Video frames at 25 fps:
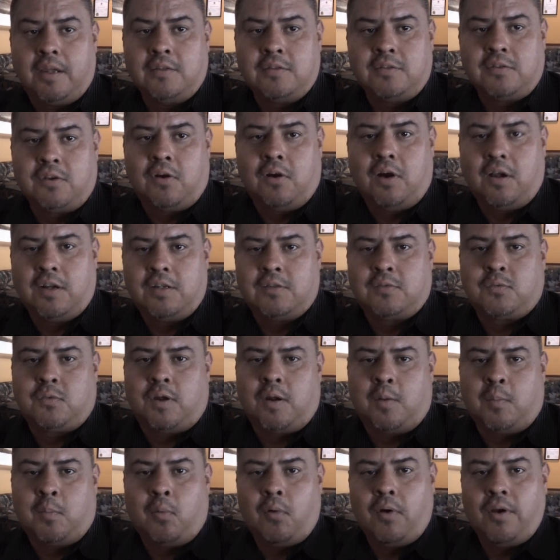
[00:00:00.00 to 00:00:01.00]
And so I just
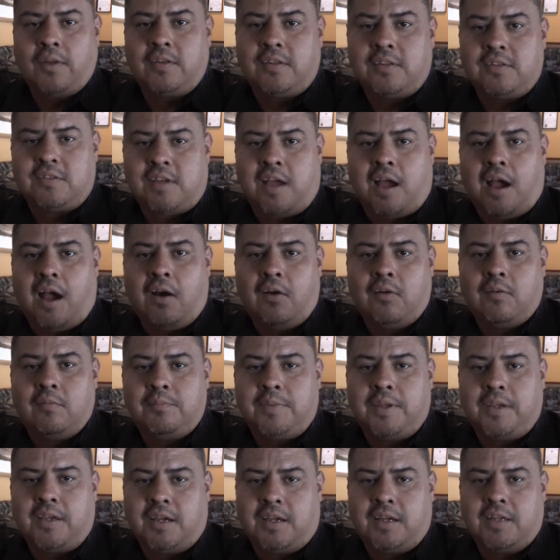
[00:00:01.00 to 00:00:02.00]
want to point this out
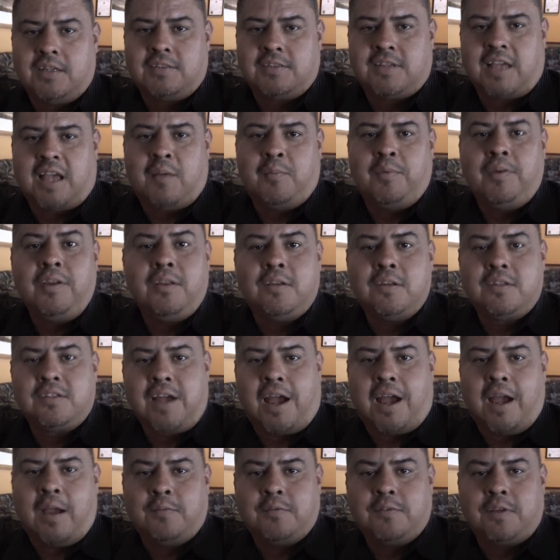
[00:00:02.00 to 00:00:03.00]
because how many other
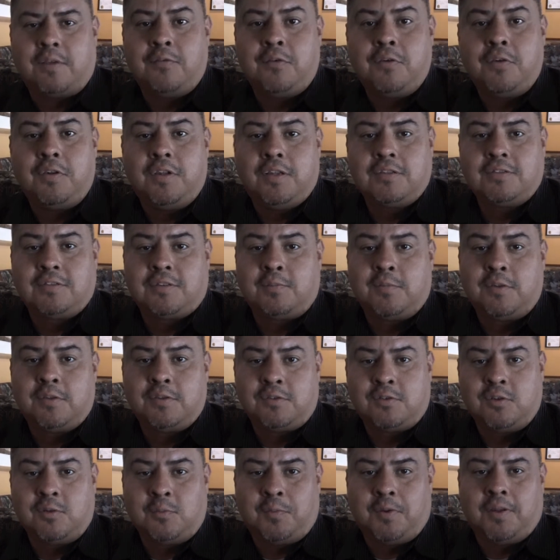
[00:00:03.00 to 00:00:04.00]
times have you done something
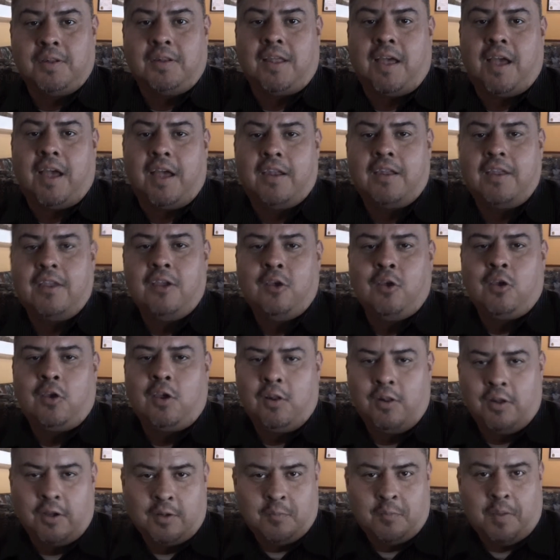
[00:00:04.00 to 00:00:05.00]
stupid that
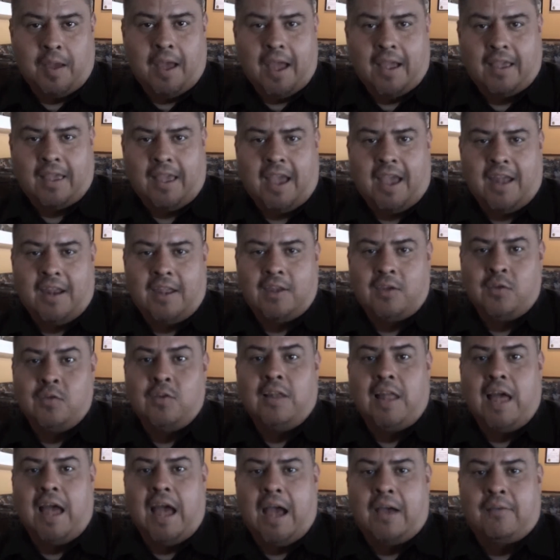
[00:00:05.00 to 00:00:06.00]
you look back at and
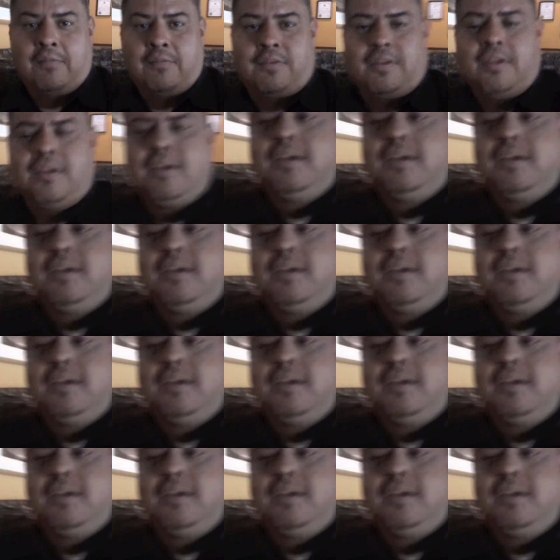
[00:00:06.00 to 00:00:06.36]
you laughed?